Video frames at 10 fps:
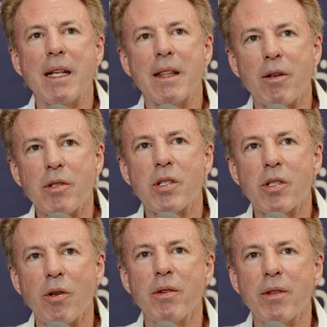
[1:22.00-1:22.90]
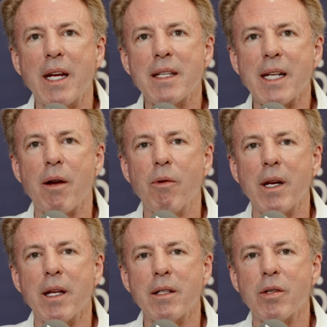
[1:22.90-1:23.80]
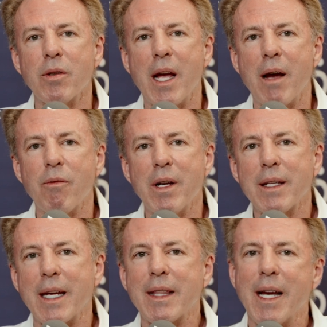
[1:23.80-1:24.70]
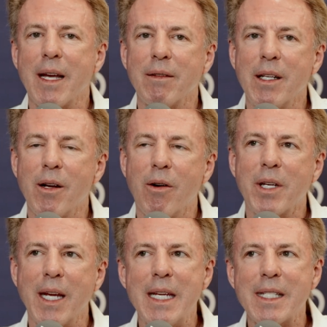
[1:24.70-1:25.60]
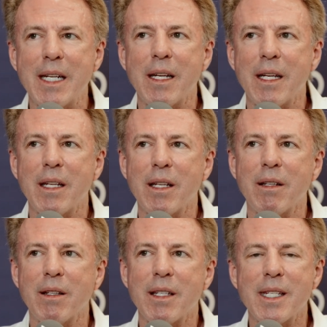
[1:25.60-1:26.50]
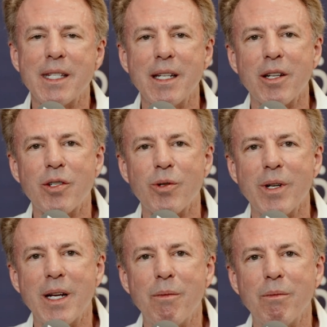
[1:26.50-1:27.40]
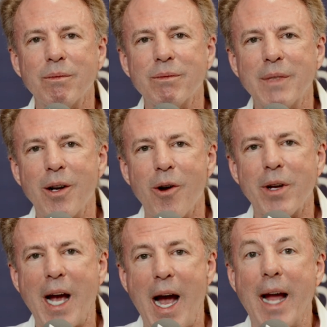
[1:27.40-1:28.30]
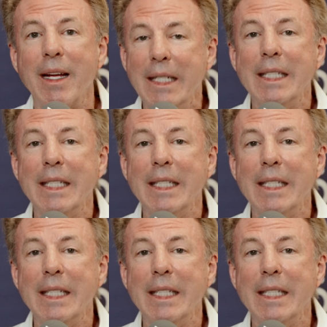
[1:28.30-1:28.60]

there's certain things that I went into that with. I thought, okay, this is an extreme, guy.